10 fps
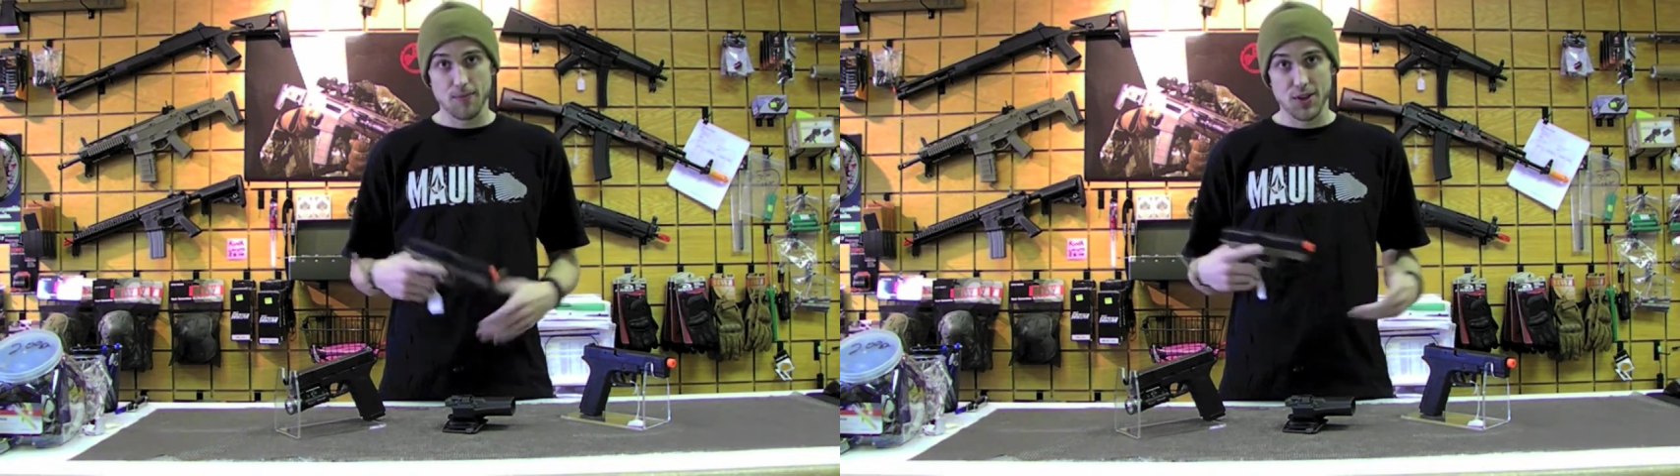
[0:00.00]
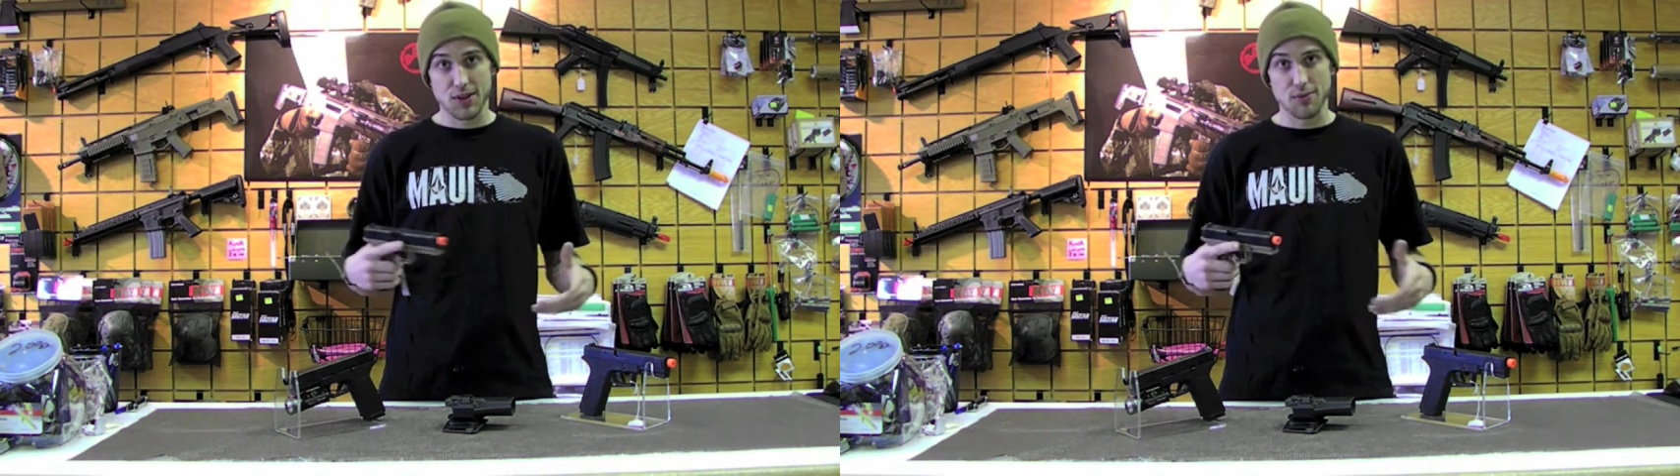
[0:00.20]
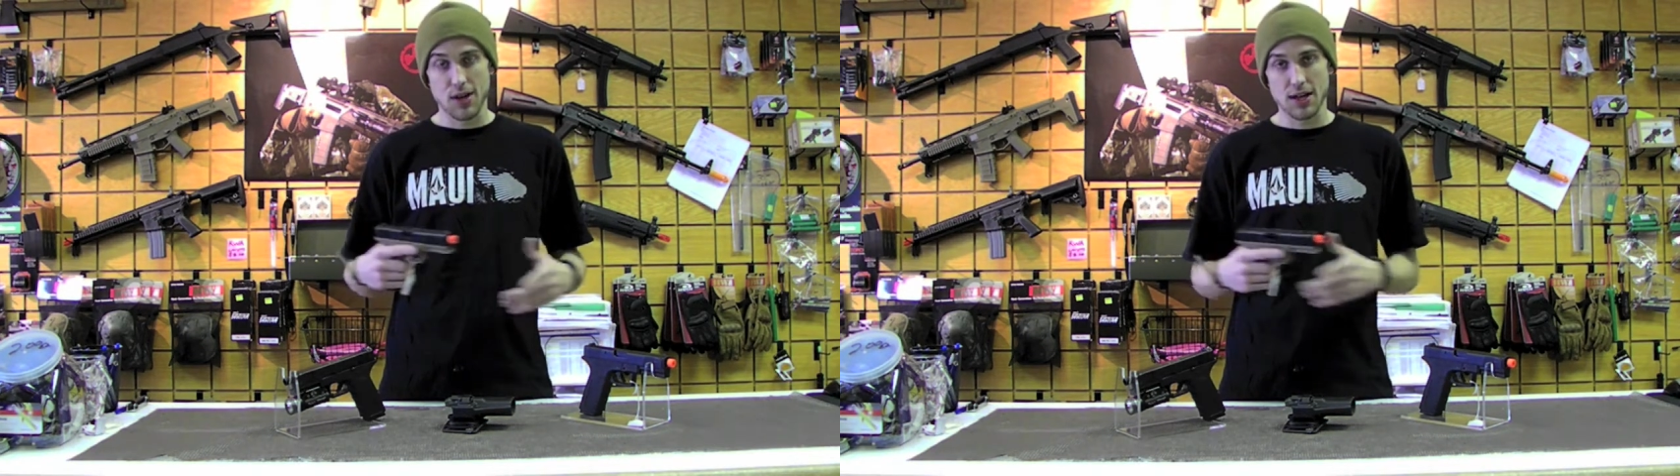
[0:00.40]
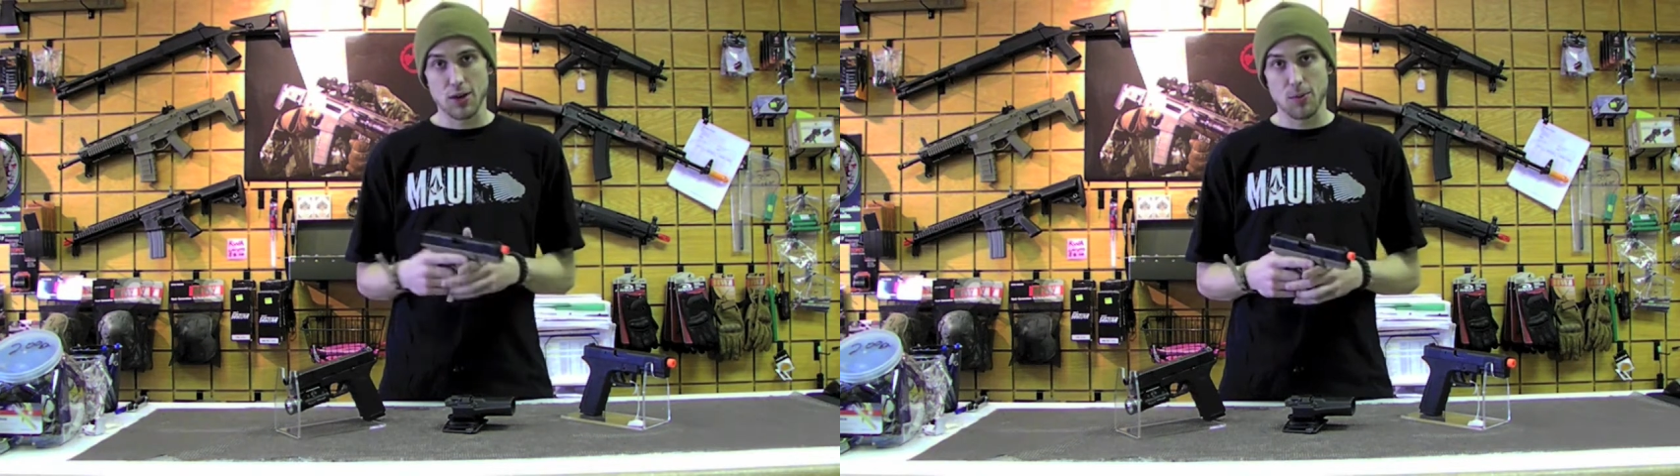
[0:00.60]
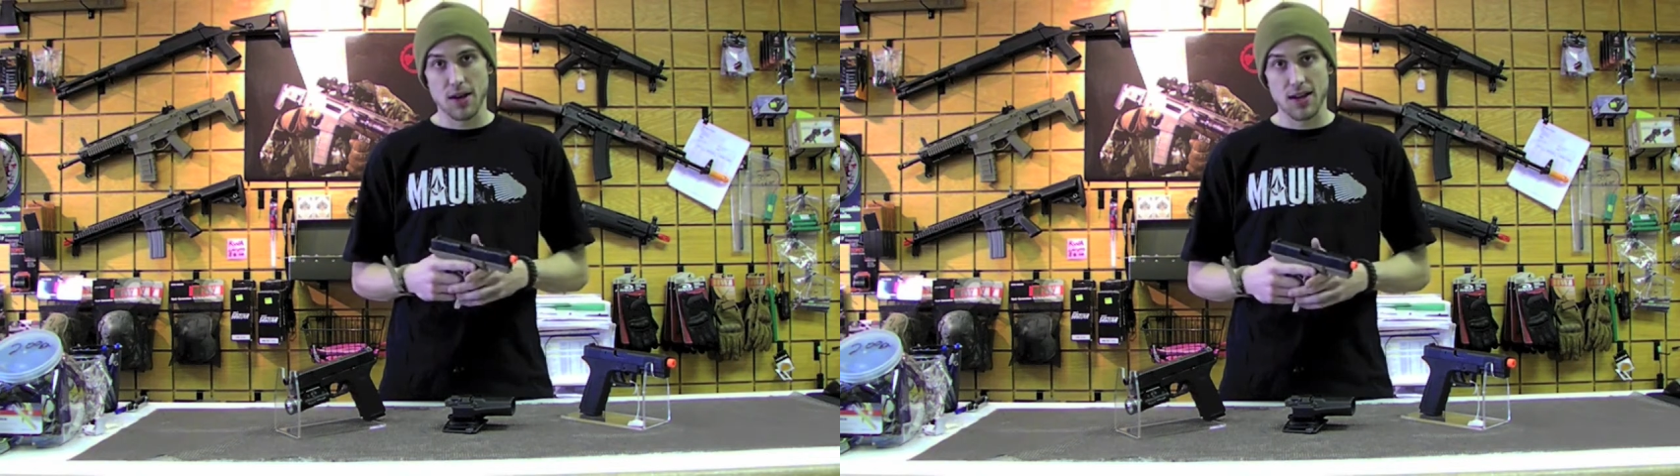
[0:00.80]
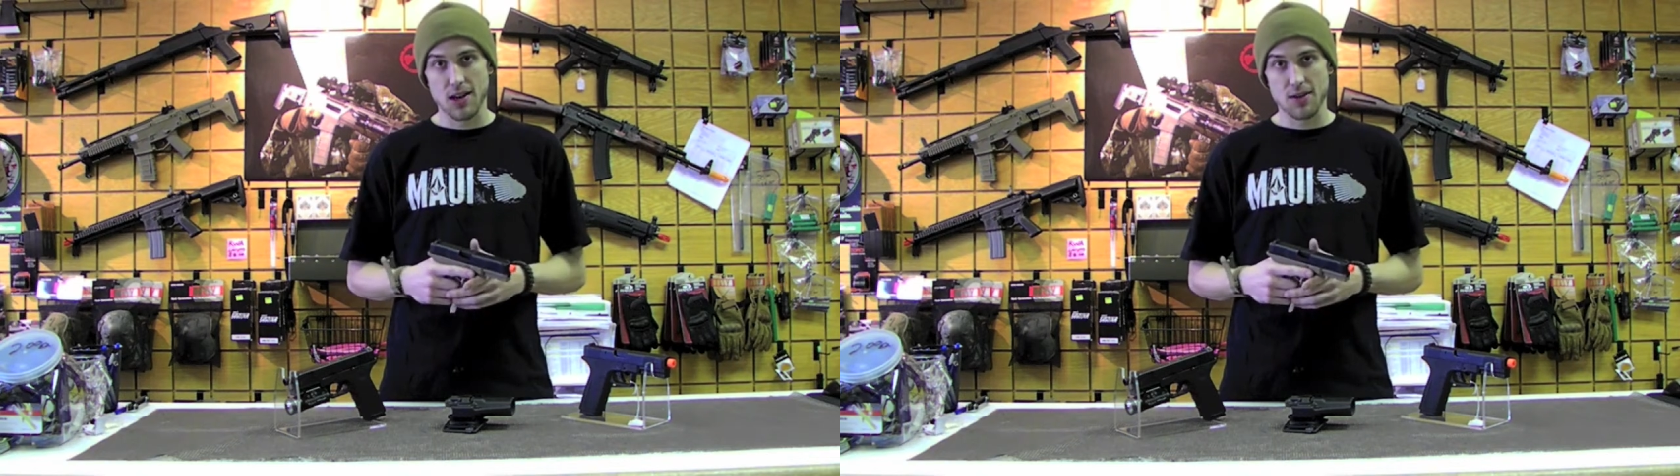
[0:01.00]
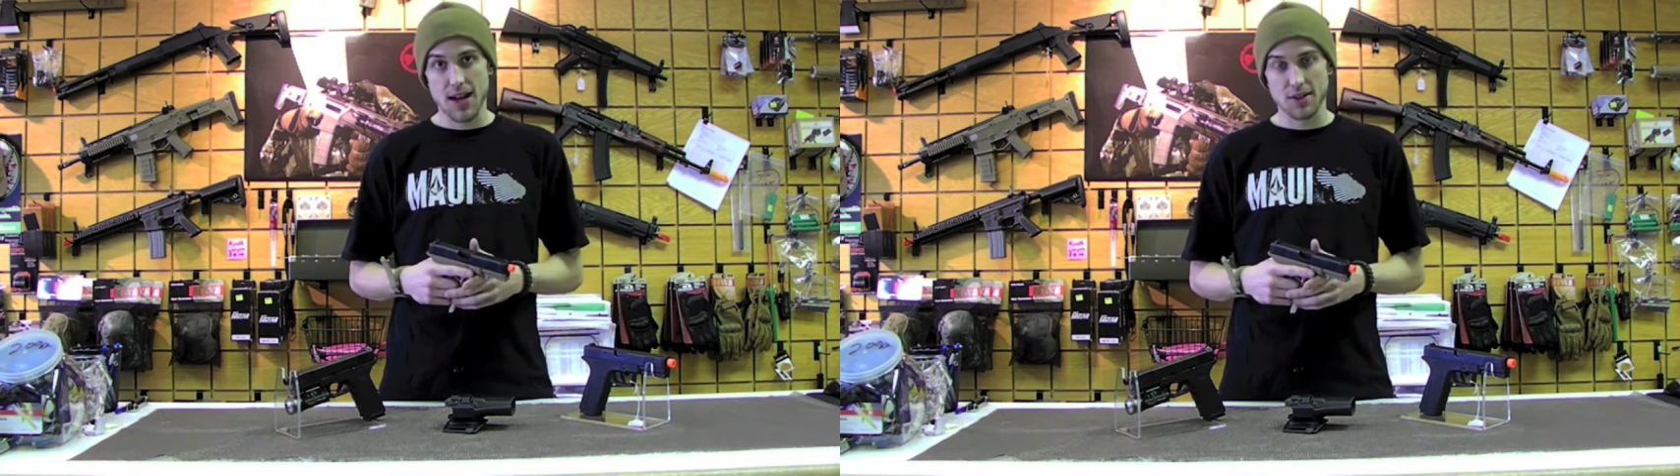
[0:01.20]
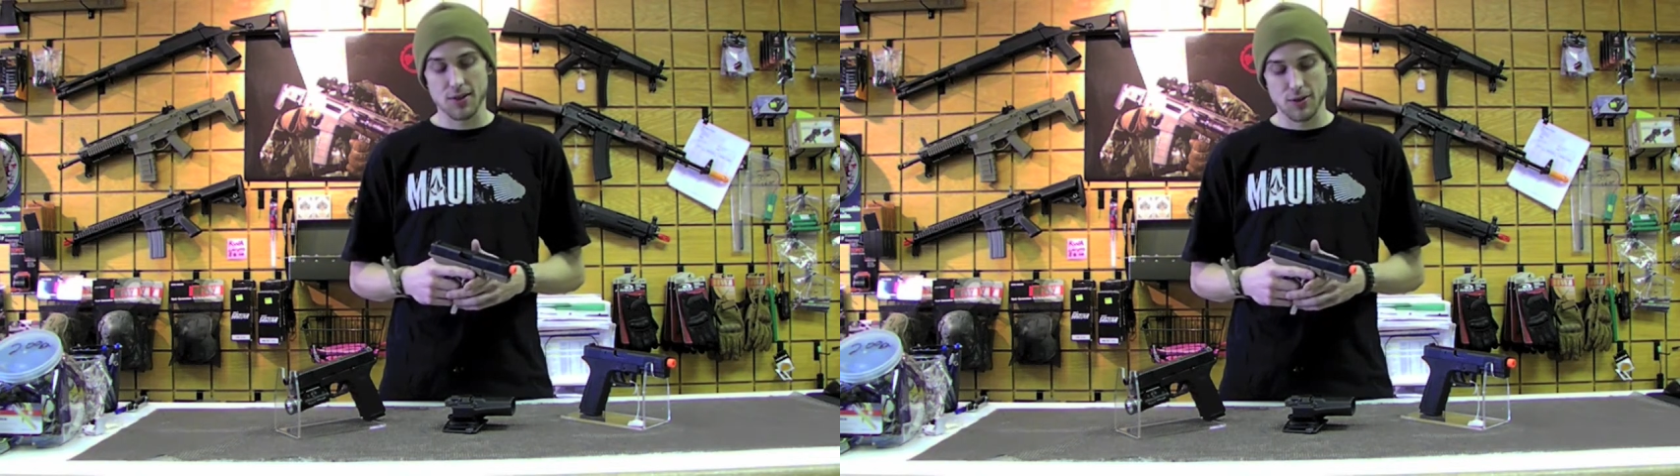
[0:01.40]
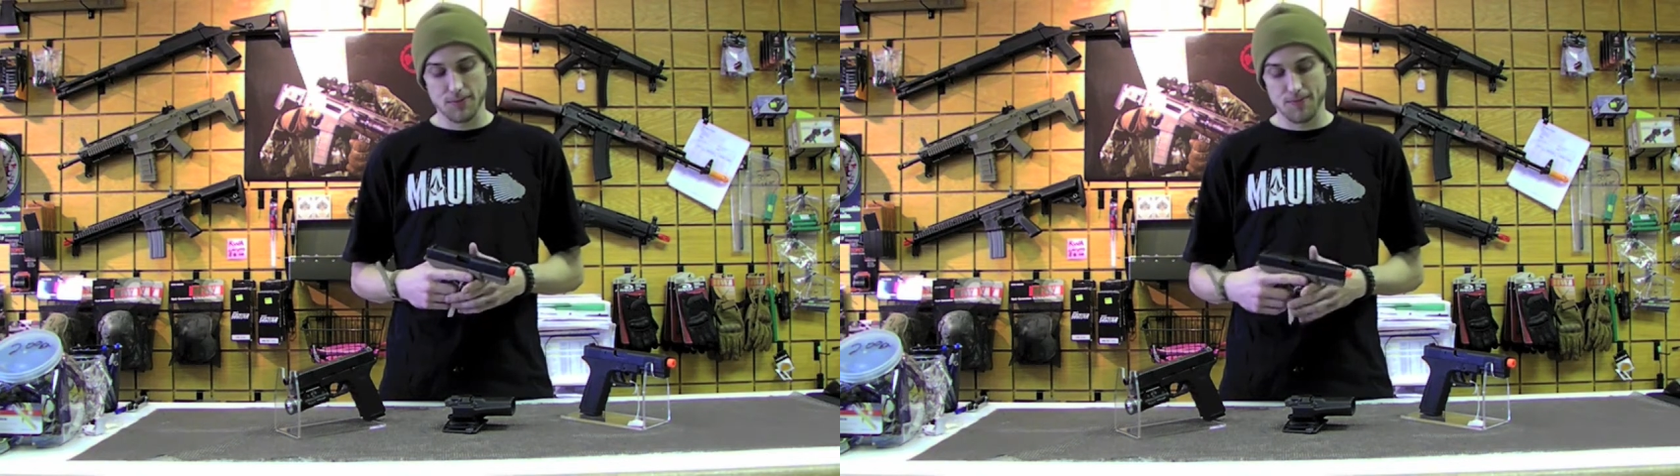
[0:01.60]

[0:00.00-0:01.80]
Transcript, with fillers: This is Rocket Omaha Air Tactical.